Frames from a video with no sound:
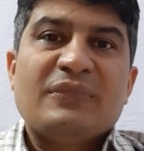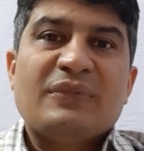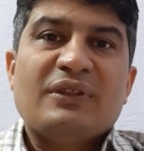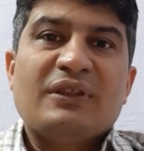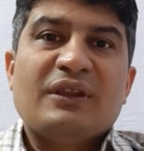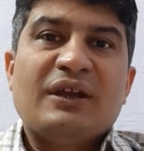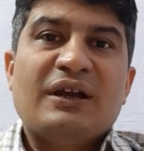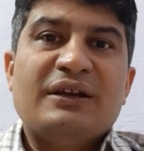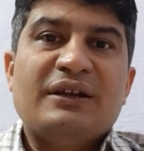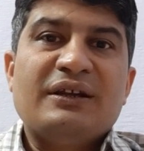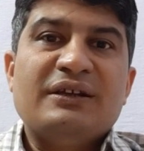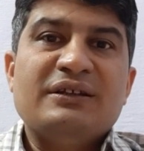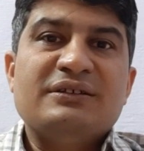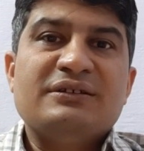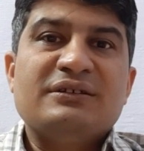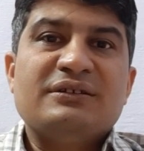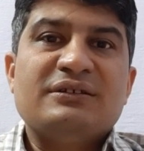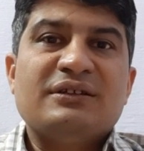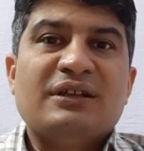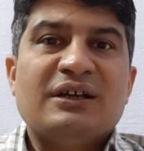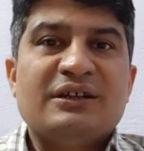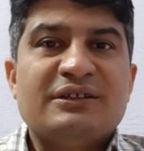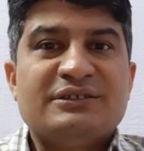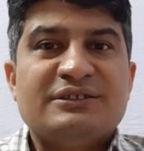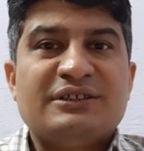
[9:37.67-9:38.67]
That is,
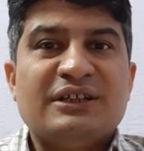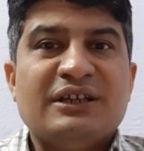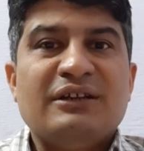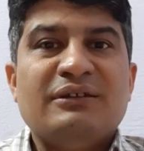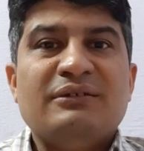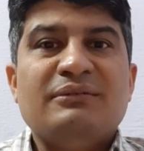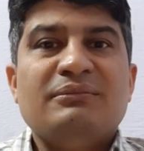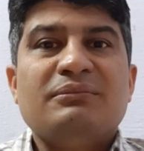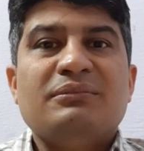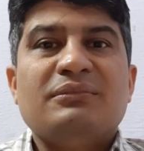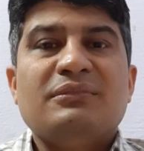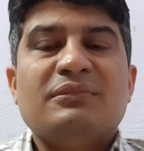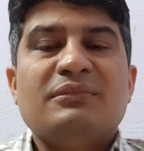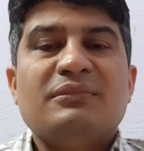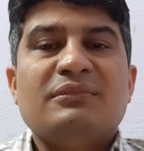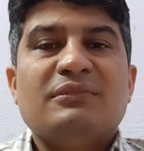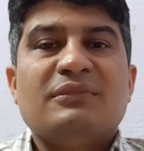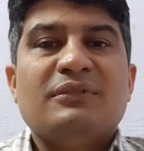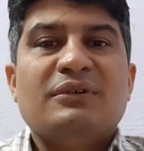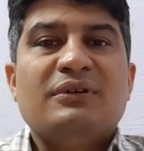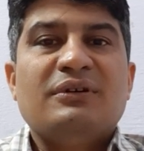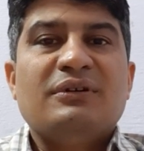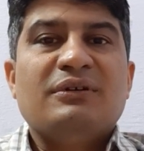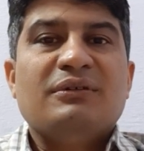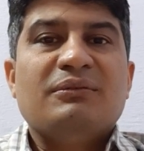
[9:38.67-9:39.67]
nursing
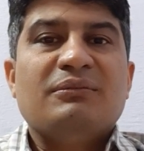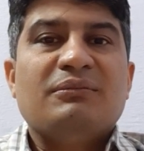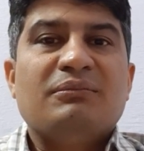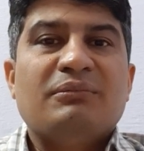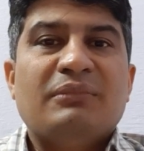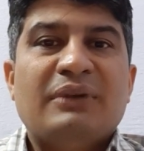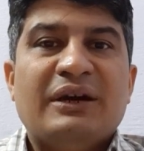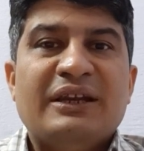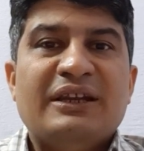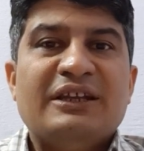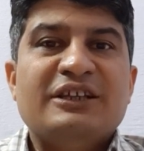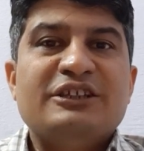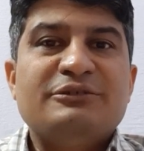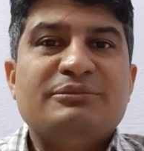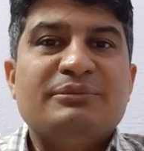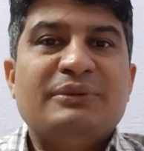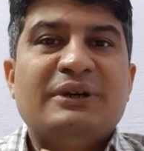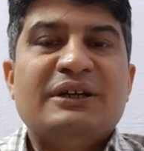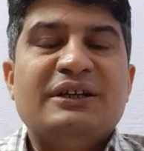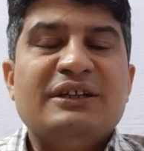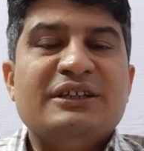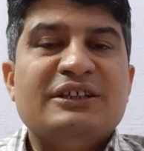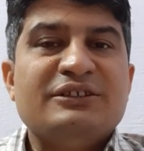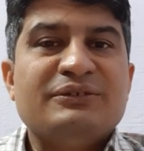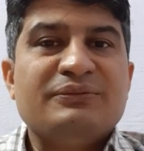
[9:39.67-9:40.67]

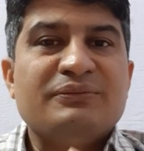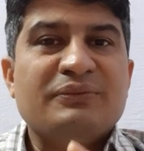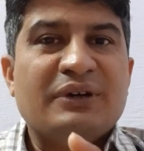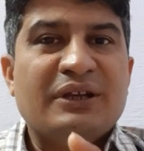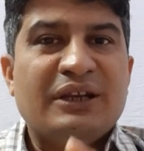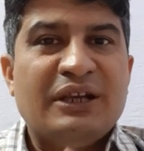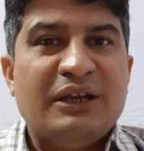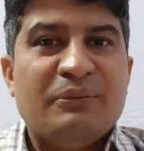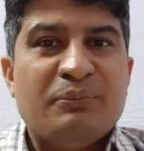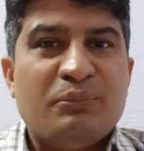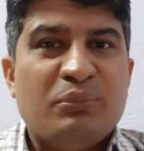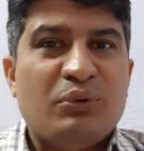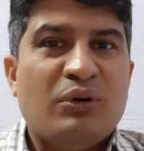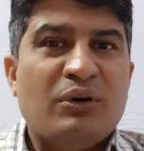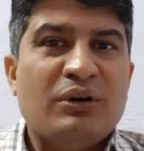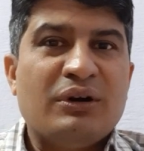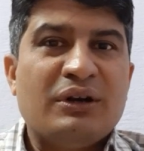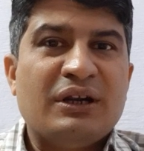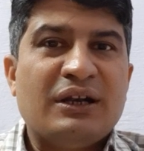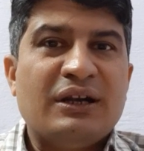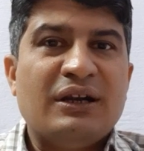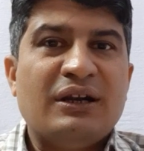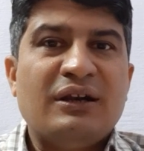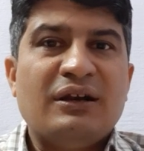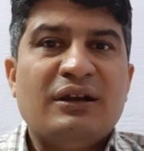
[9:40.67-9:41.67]
management is very
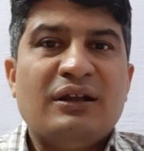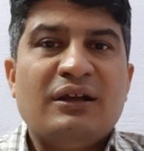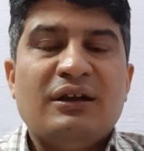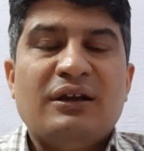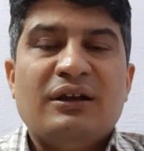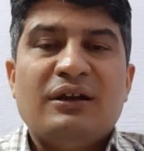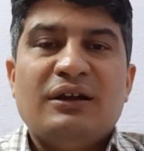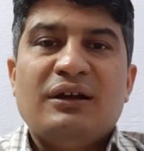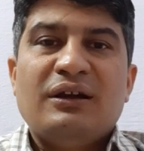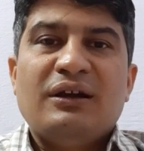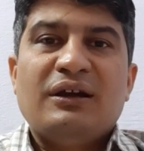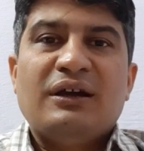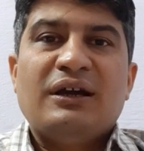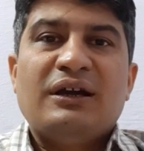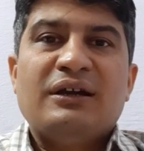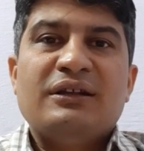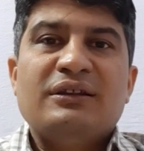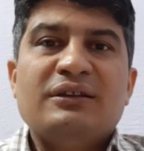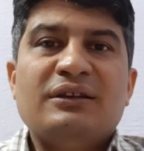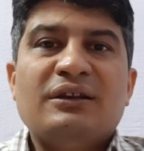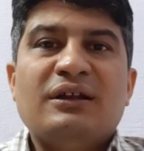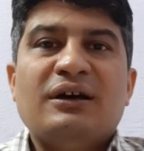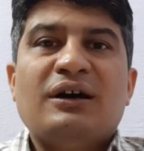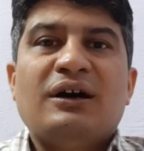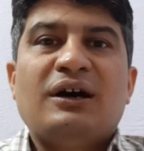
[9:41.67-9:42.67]
important,
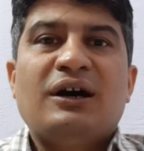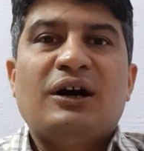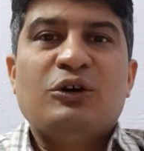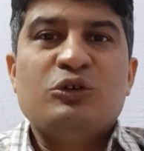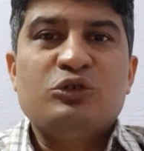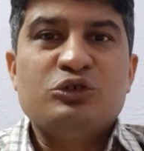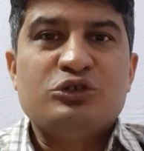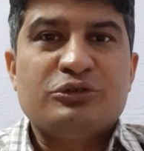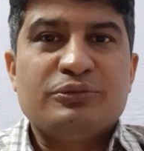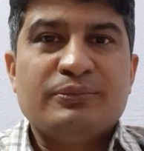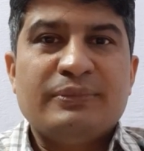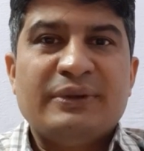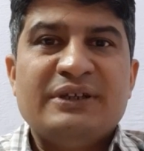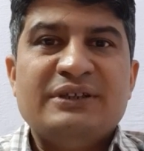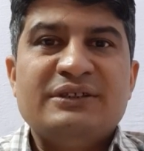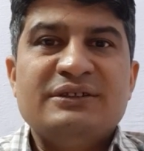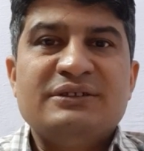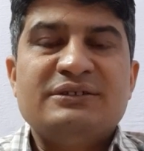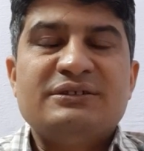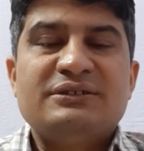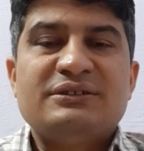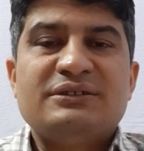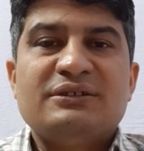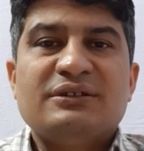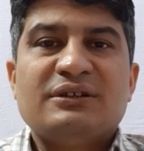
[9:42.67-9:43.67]
and the
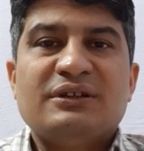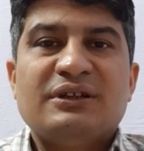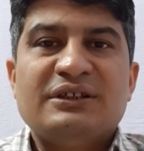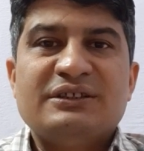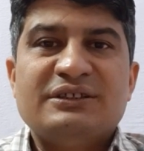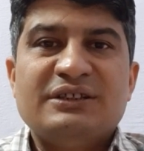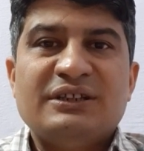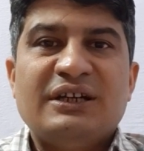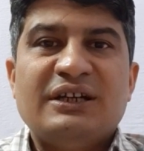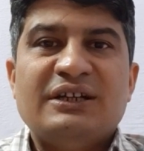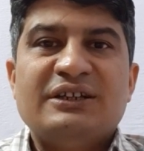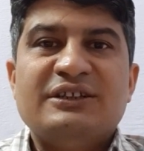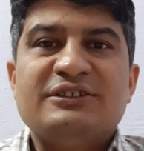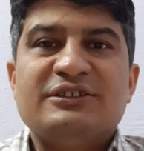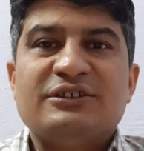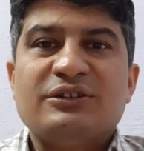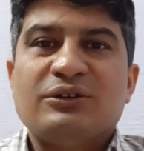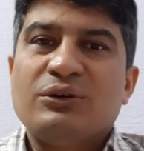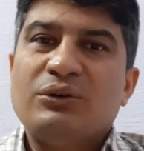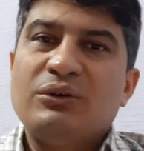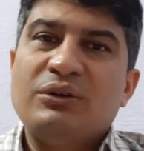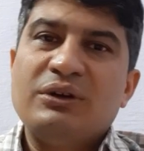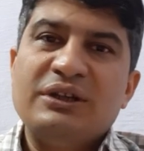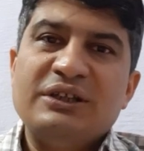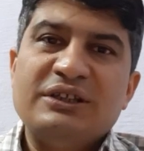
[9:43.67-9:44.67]
houseman's resident's
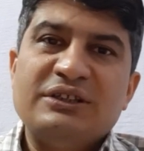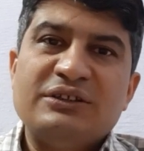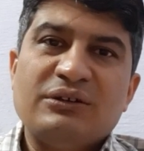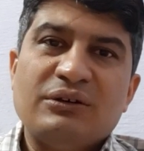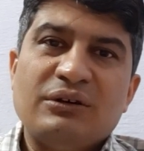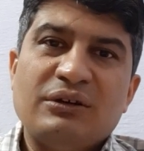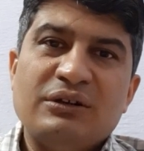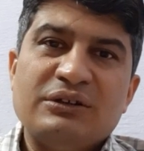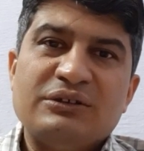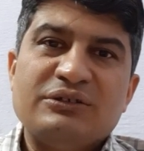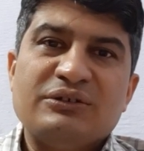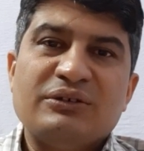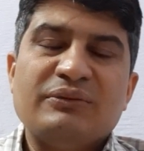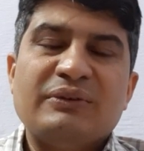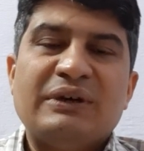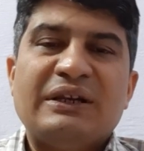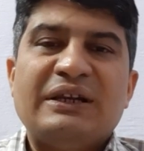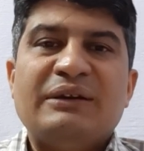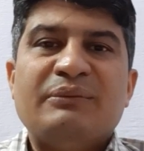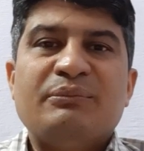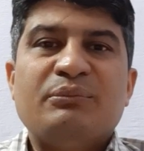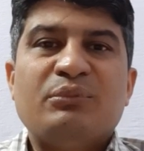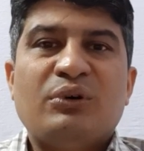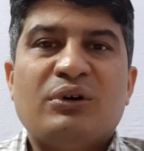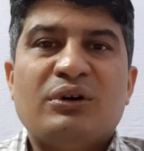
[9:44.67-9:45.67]
role is also very
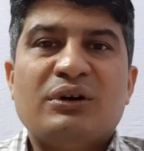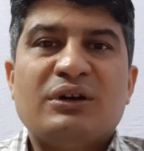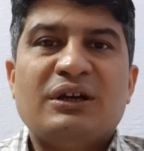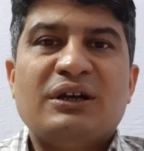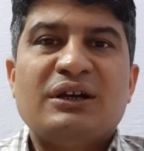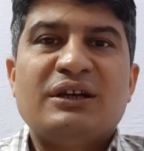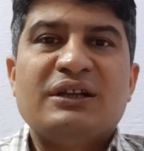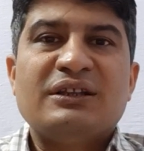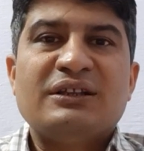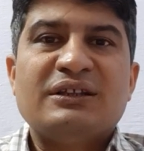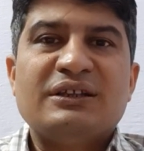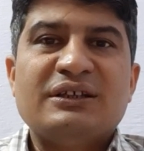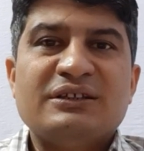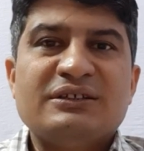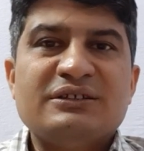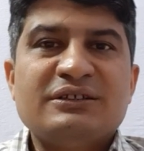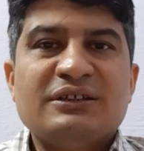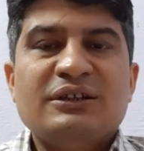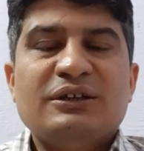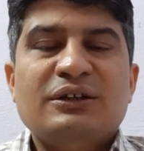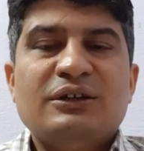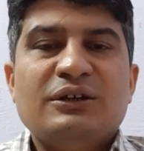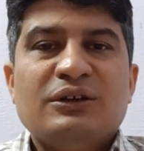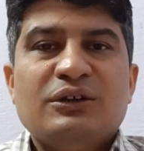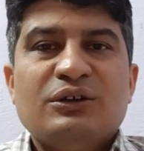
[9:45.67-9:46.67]
important in this.
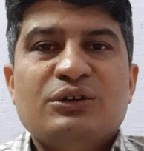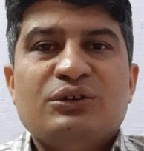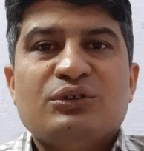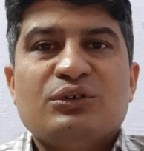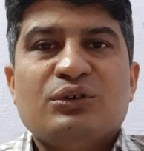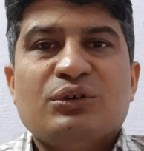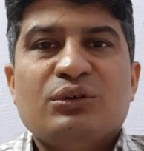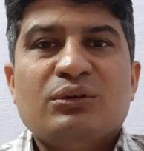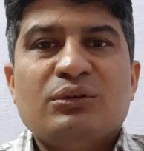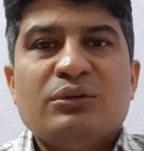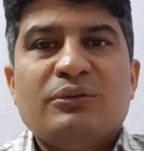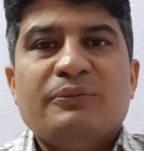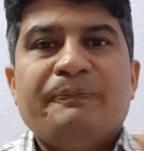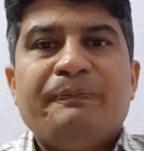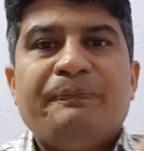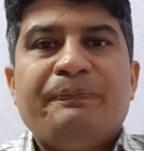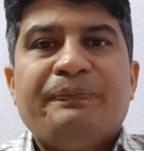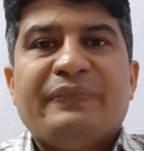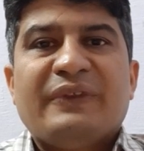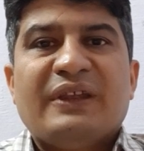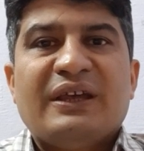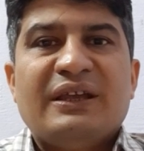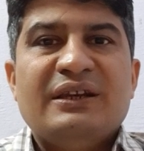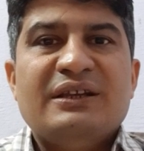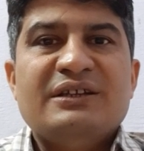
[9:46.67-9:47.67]
So
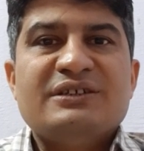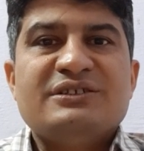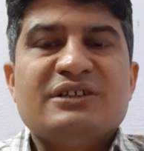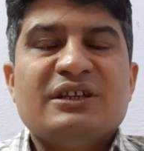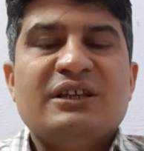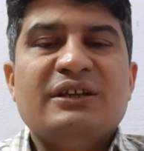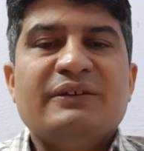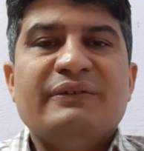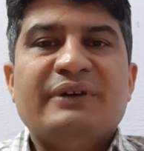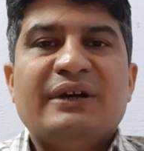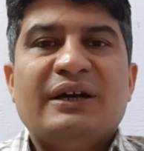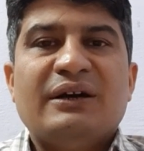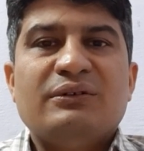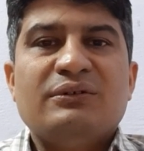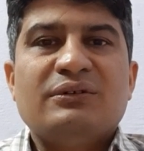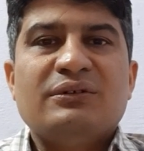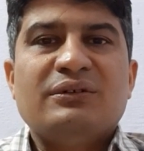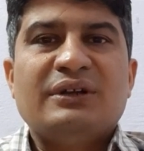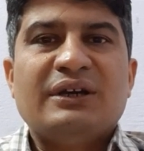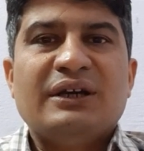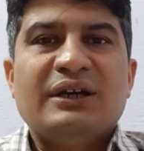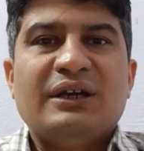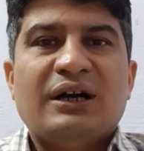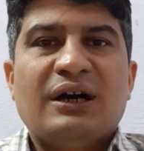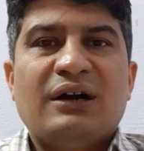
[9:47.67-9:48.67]
initially we have to
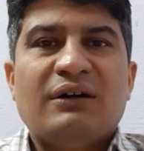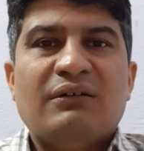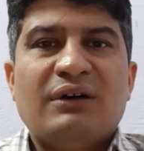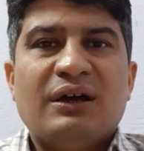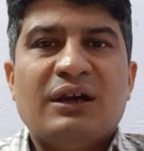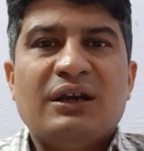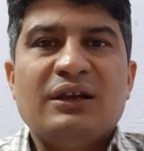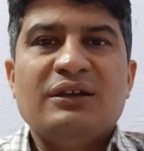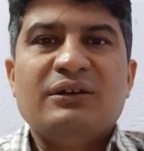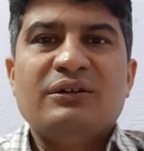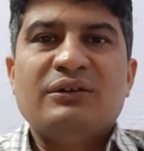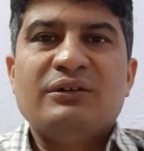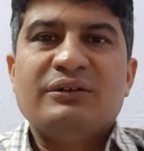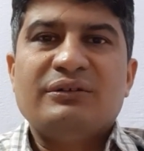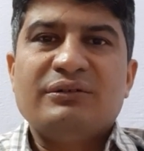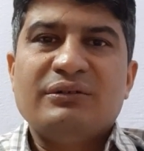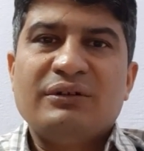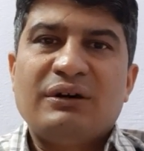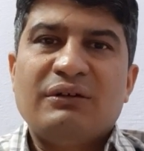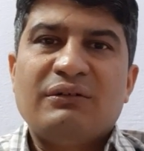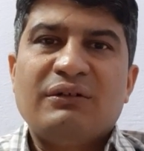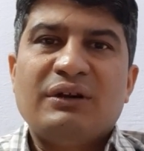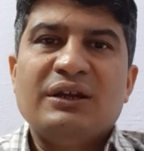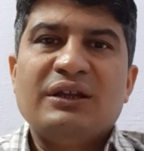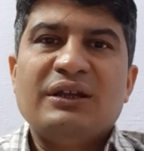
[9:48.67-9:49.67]
take hourly or 2
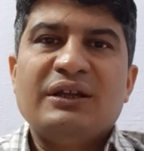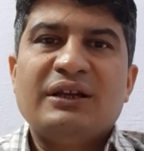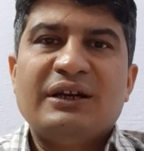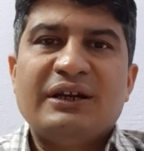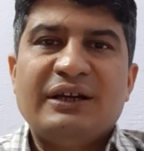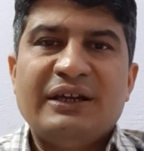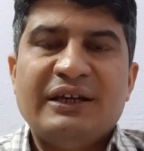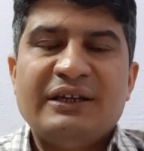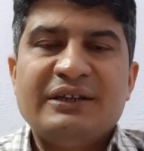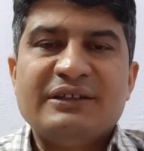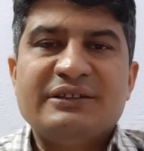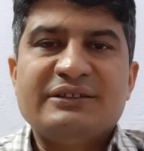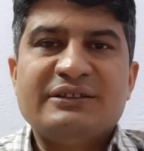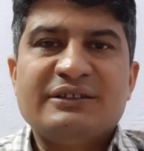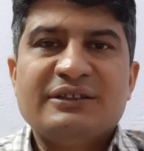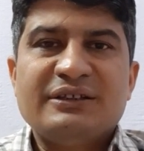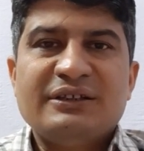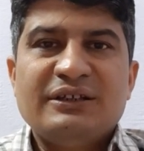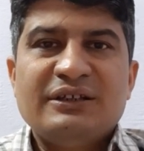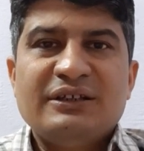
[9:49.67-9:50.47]
hourly readings.